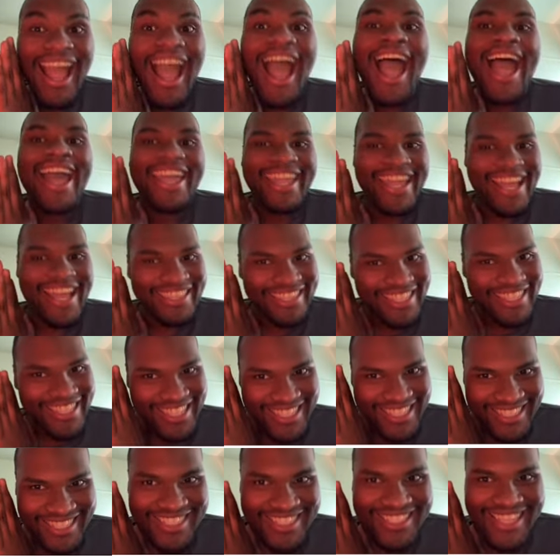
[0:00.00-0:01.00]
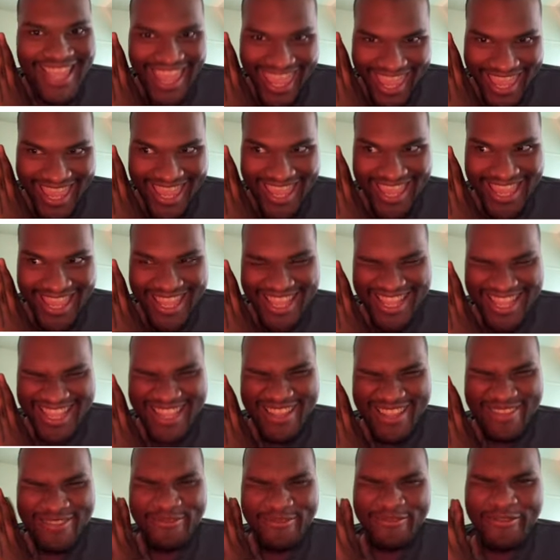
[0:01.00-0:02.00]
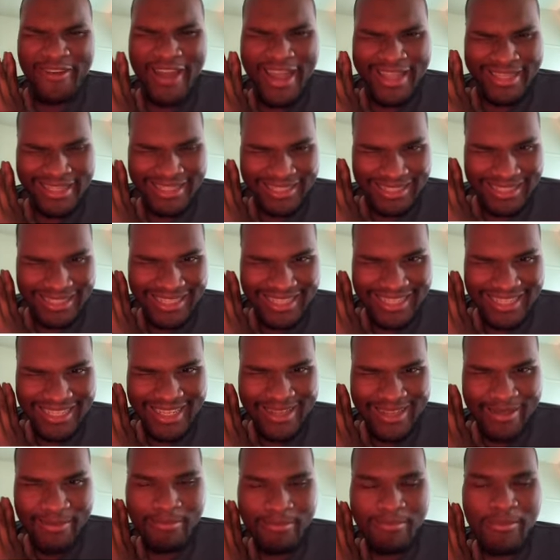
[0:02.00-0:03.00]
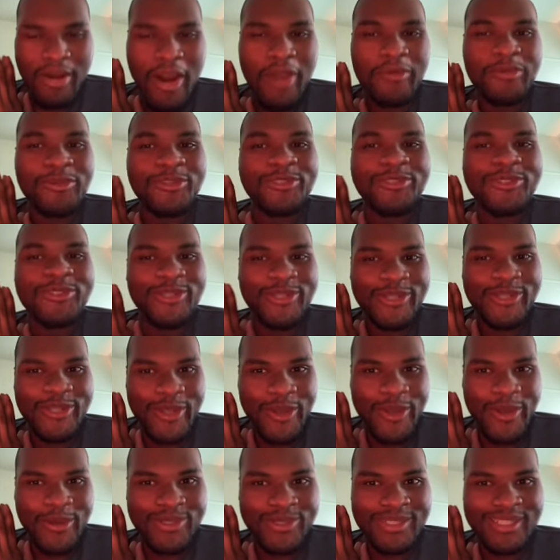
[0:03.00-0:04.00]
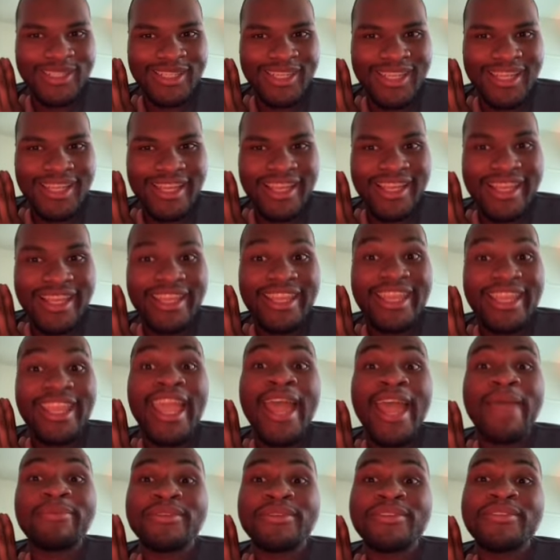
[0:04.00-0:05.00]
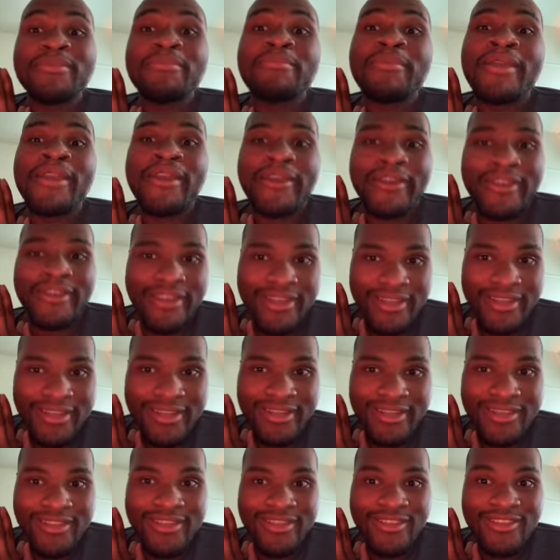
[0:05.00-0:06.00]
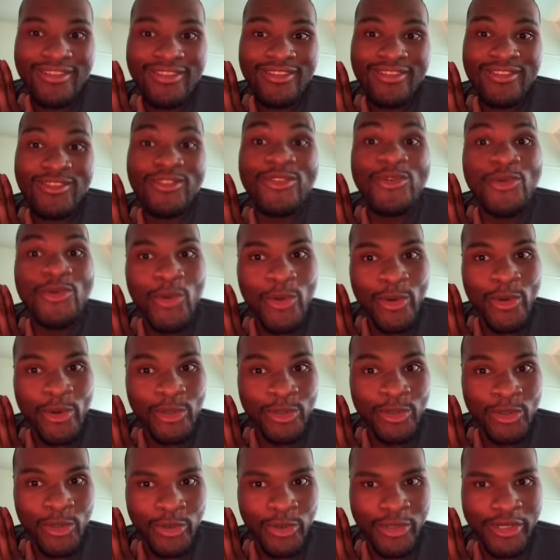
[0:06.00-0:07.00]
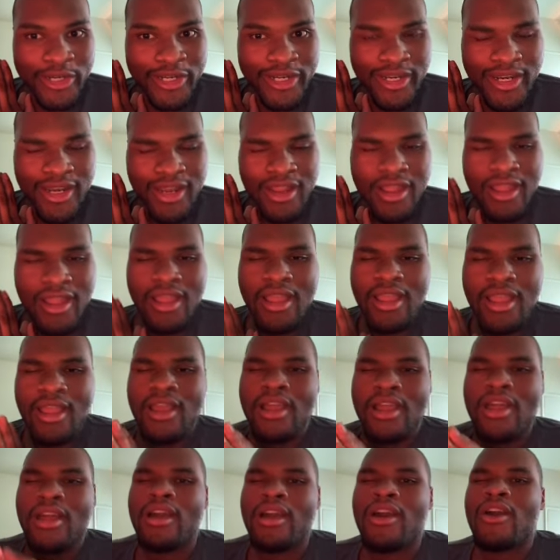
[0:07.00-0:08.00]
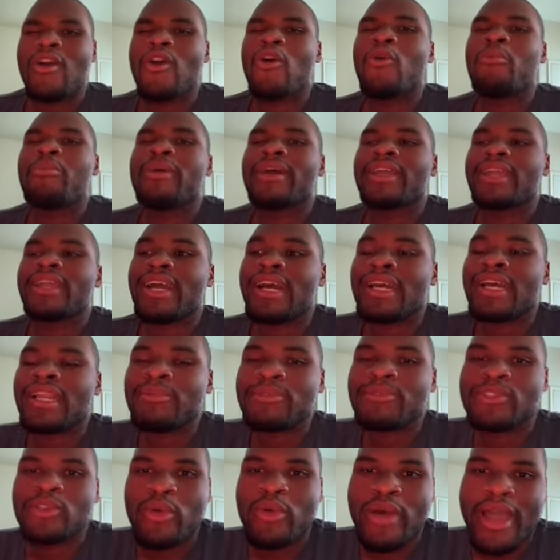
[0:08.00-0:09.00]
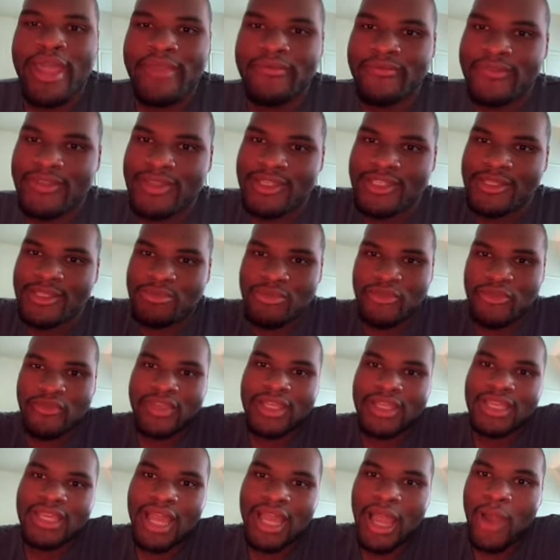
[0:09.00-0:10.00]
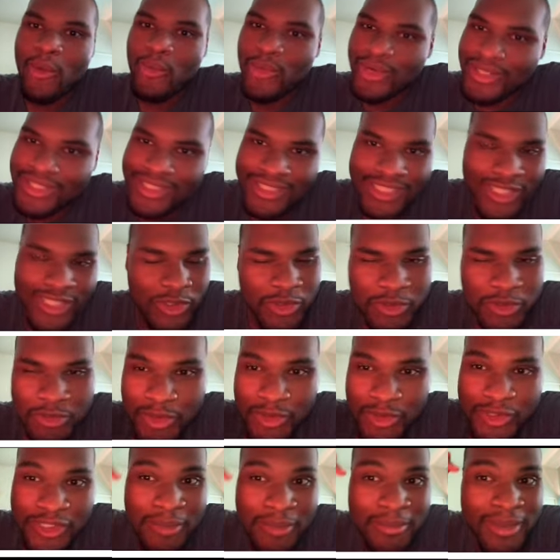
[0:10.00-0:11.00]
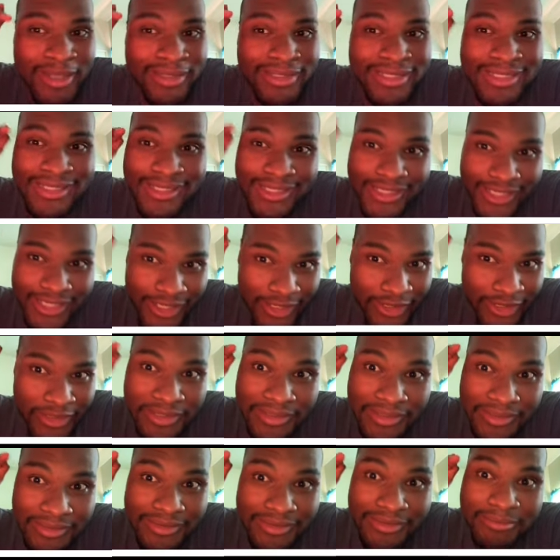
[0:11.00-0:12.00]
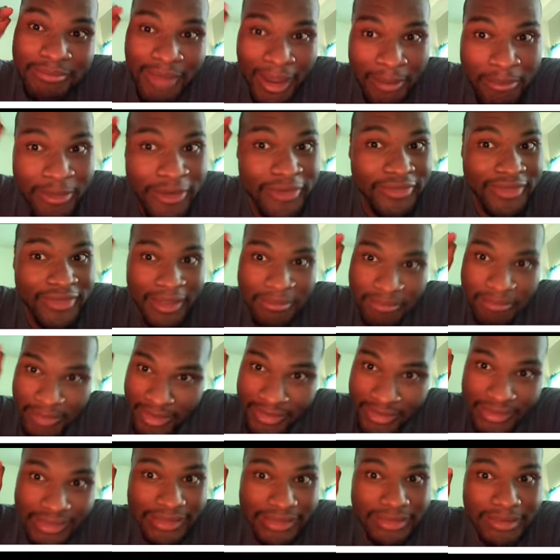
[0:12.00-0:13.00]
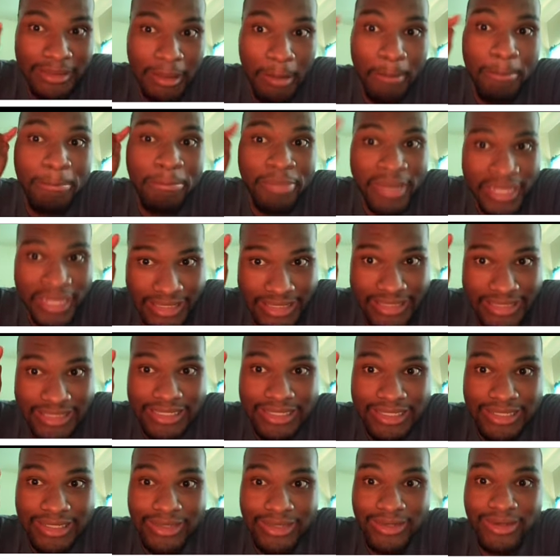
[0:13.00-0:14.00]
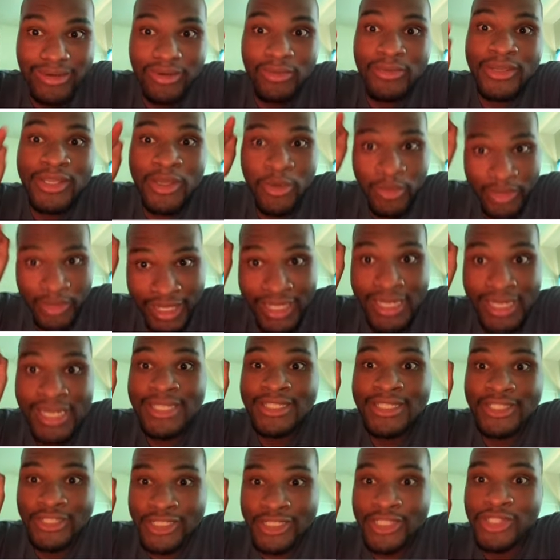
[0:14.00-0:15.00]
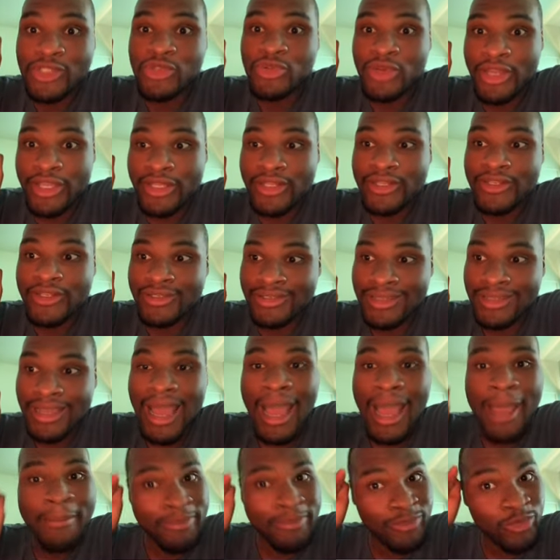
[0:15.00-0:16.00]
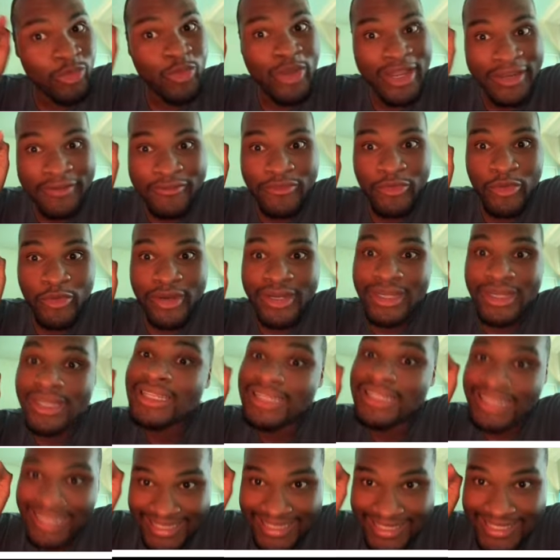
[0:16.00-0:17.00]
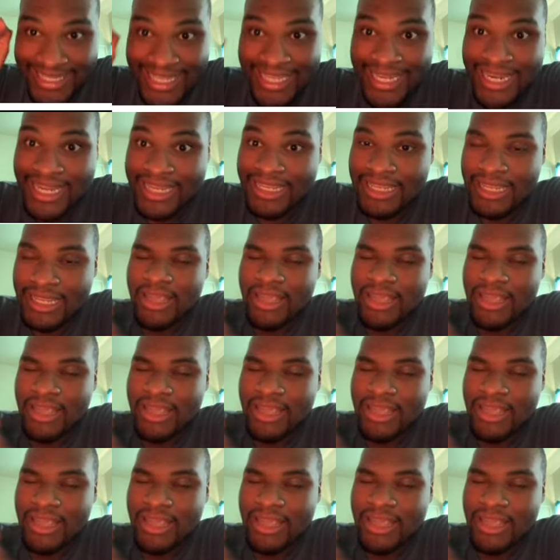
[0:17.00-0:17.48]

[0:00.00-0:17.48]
I got the hit today. Finally, Marvel Studios, Captain America, New World Order. Oh my god, I'm so hyped for this movie. I wish this was supposed to come out this year, my birthday month, but we gonna get into this trailer. I've been waiting for it. Let's get it.